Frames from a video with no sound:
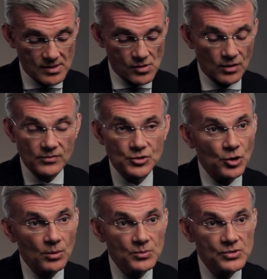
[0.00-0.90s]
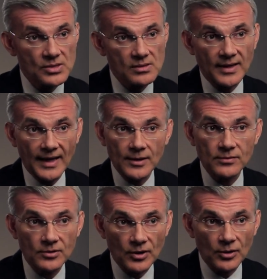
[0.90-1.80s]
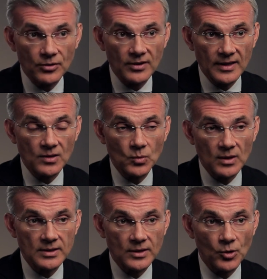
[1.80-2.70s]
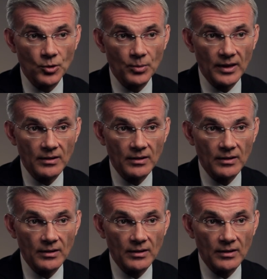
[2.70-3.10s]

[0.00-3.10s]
of jobs and of growth in the world economy.